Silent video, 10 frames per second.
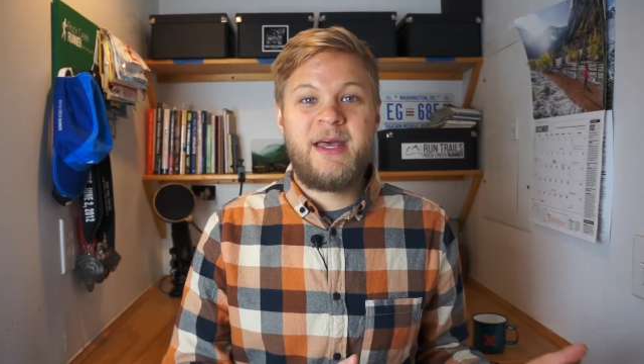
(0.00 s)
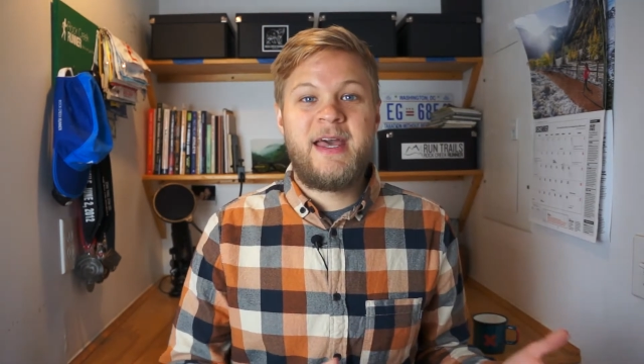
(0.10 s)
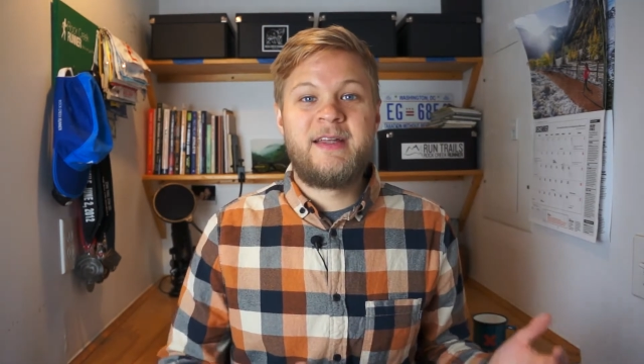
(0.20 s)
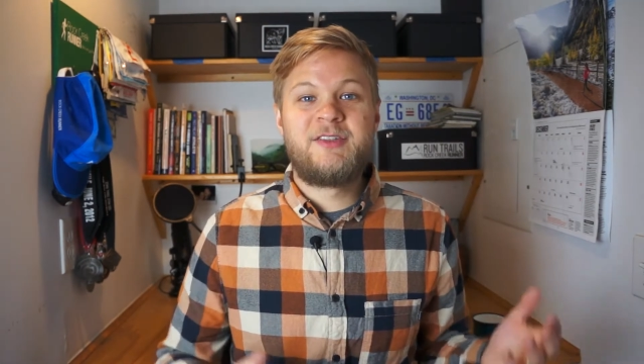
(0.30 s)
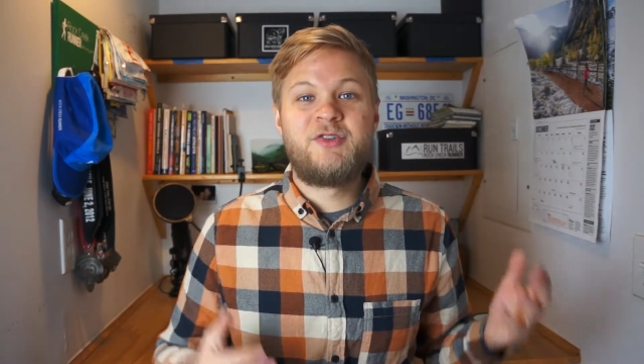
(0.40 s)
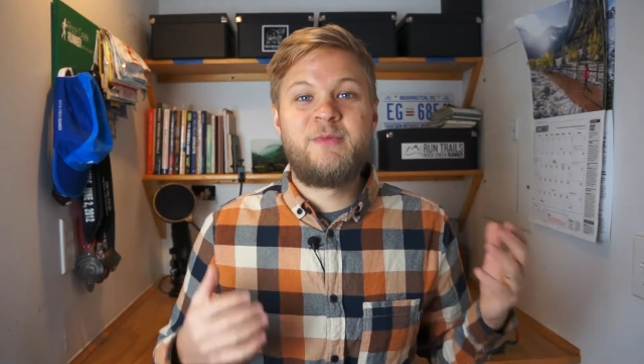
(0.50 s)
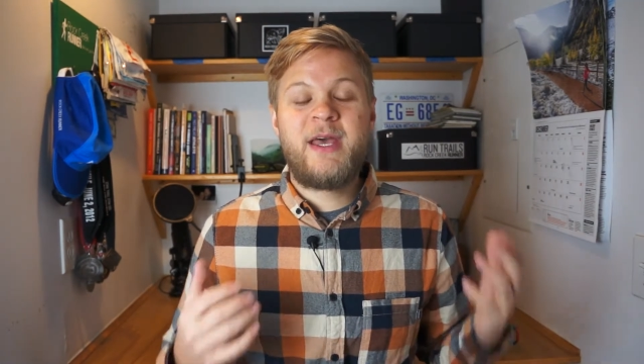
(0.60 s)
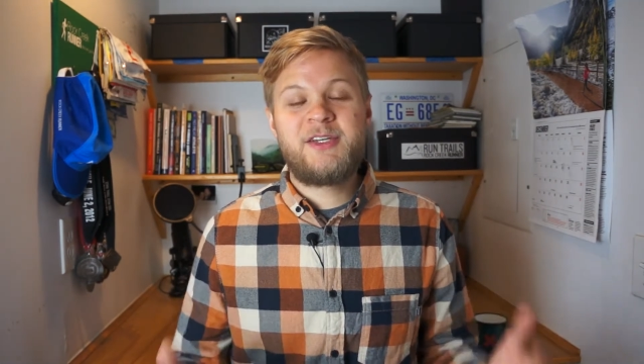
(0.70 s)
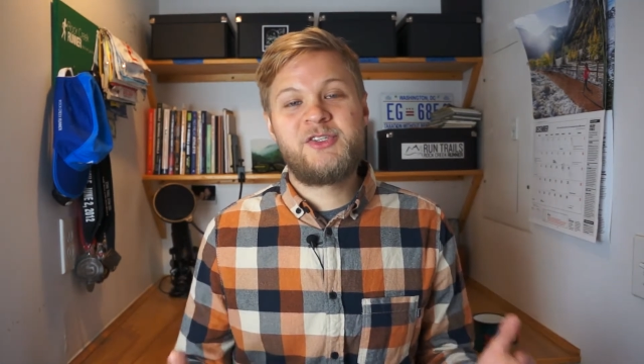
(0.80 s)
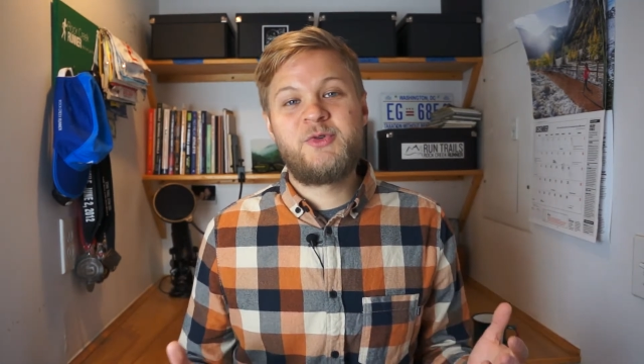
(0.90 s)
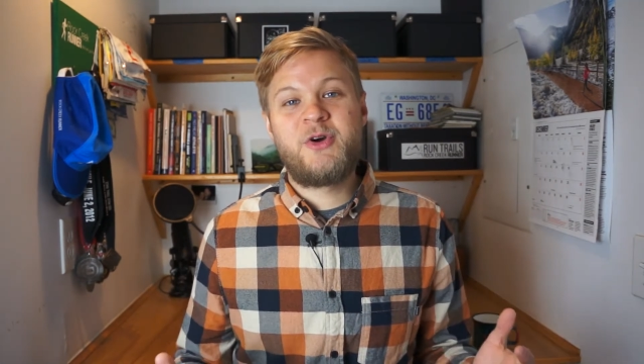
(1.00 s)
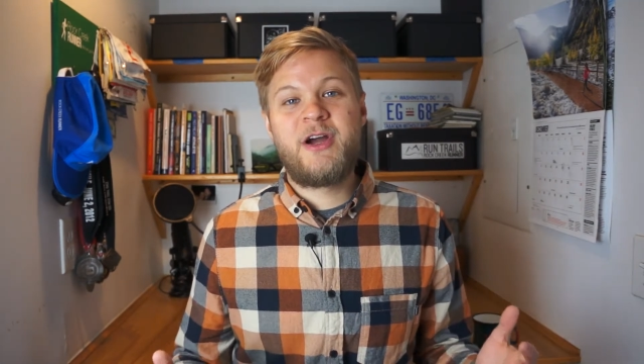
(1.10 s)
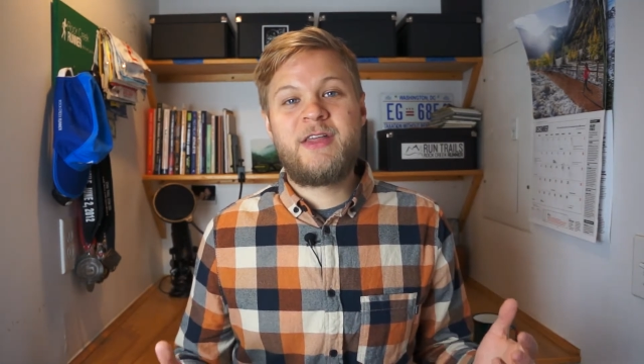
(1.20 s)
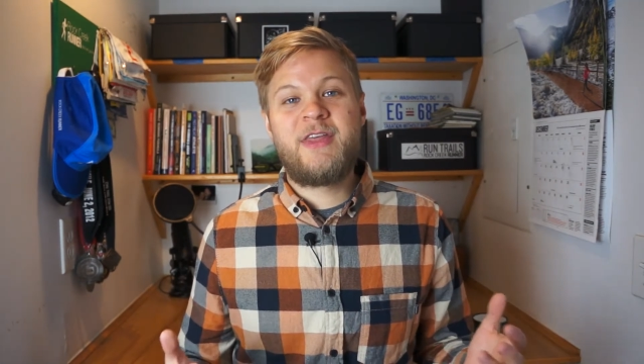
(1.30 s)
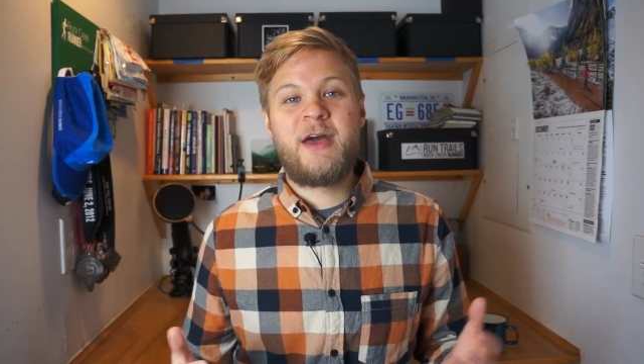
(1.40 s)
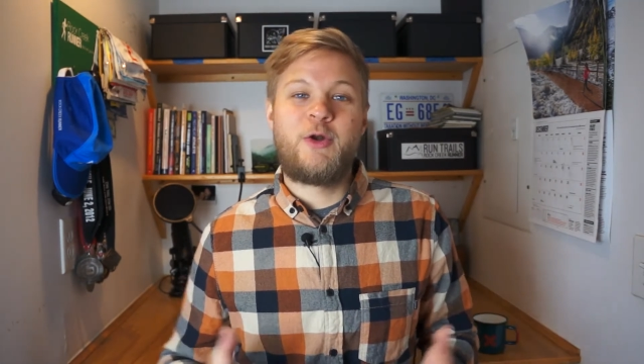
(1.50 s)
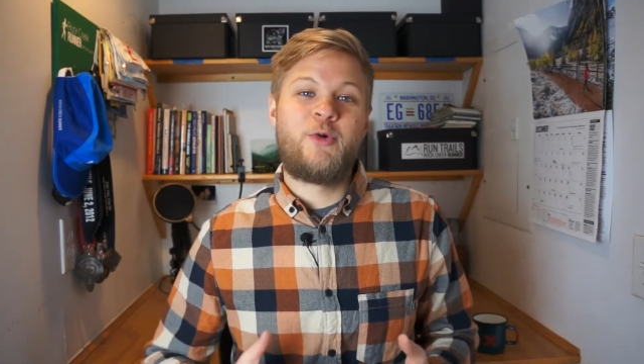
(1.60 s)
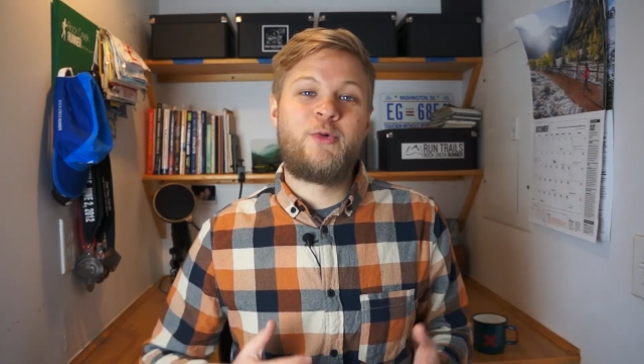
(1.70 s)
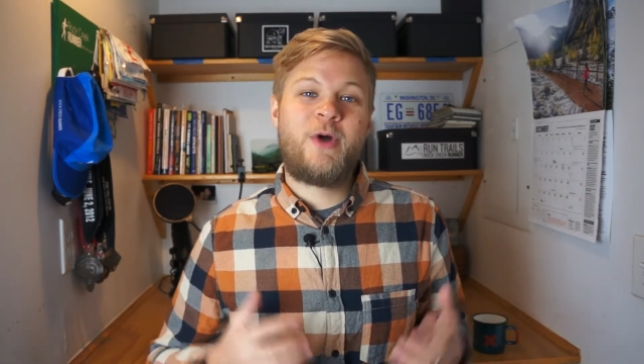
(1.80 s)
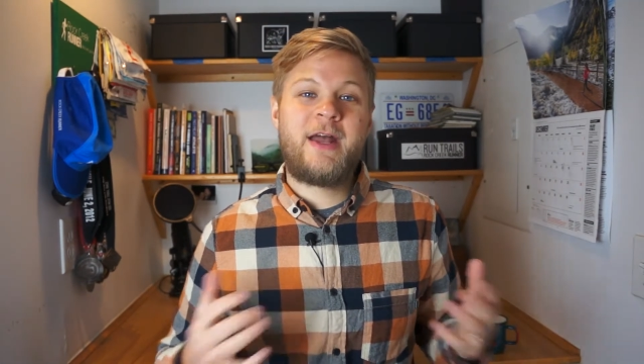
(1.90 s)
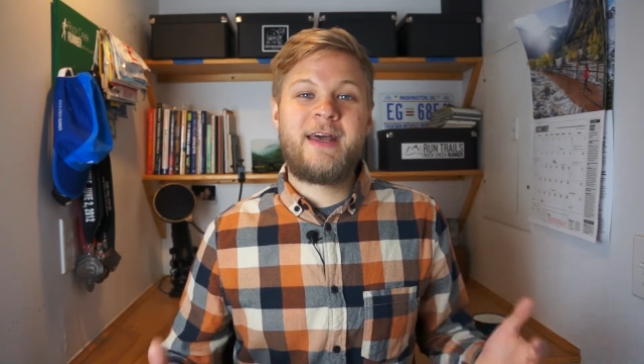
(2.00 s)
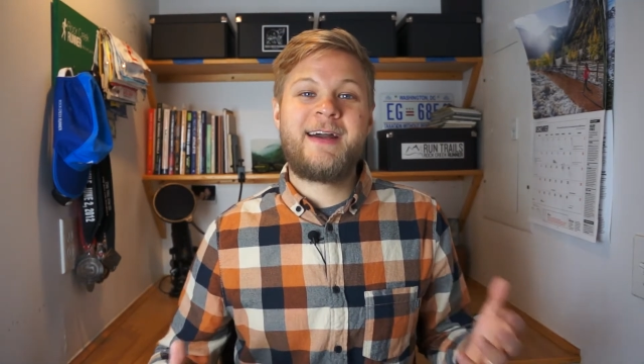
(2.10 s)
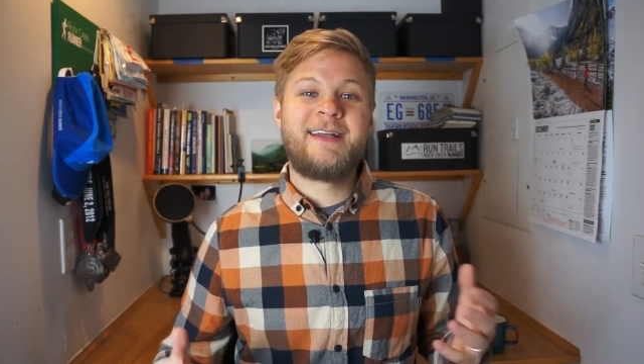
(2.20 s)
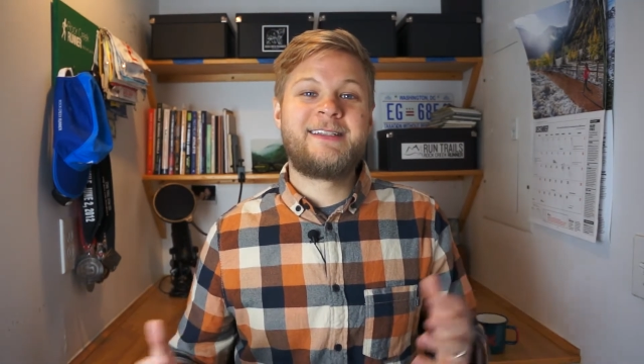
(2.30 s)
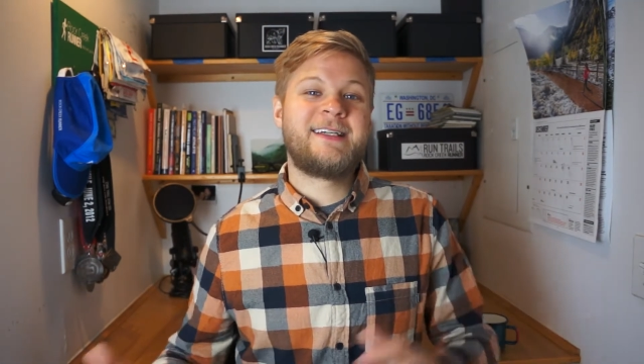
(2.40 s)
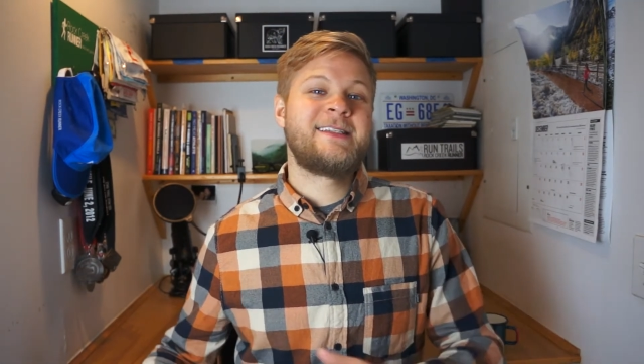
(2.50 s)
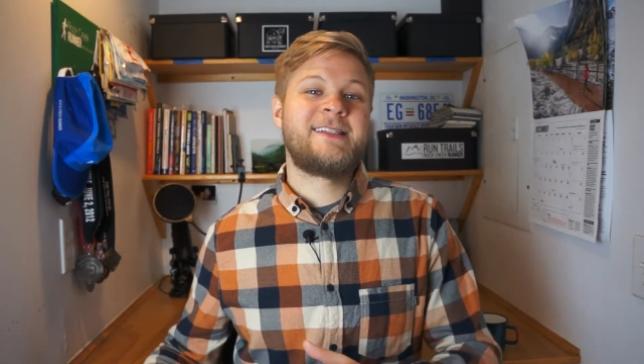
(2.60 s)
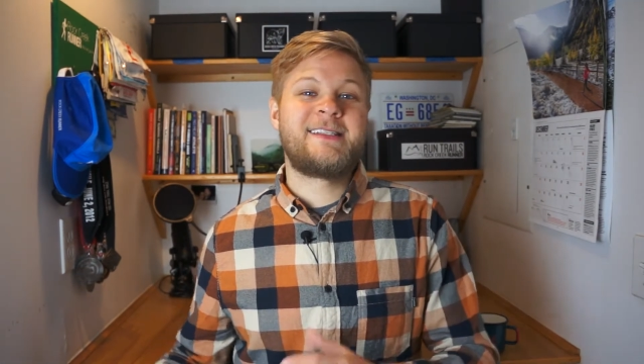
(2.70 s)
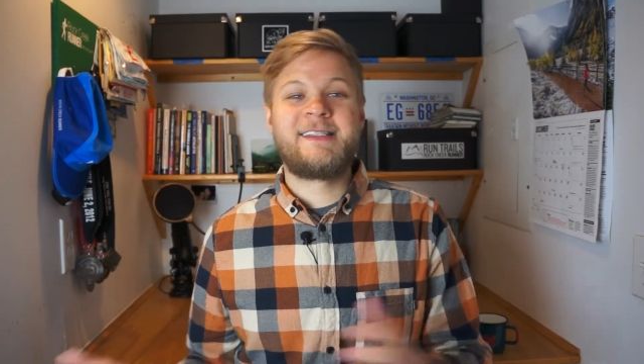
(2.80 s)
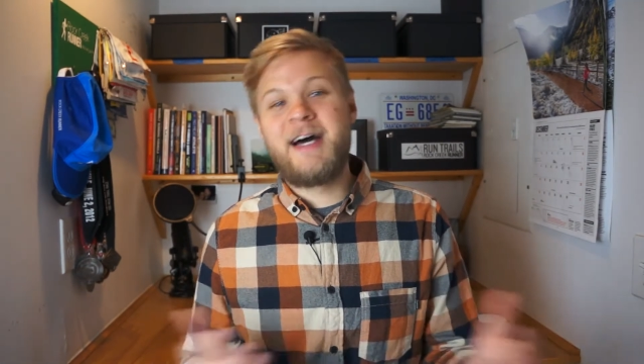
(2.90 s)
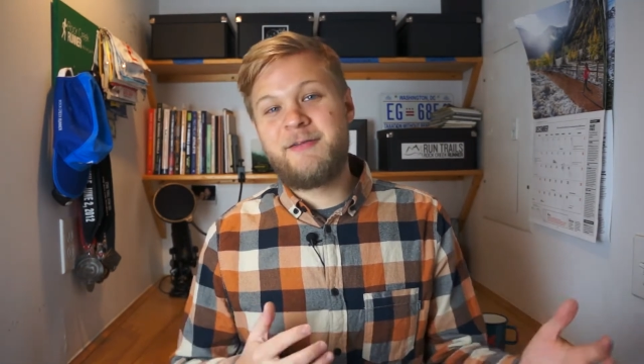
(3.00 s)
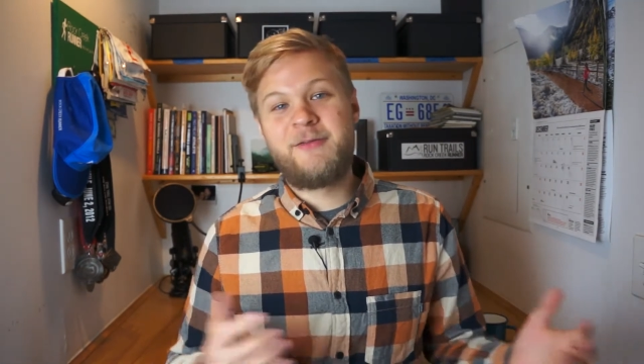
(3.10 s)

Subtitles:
and to make sure that running doesn't suck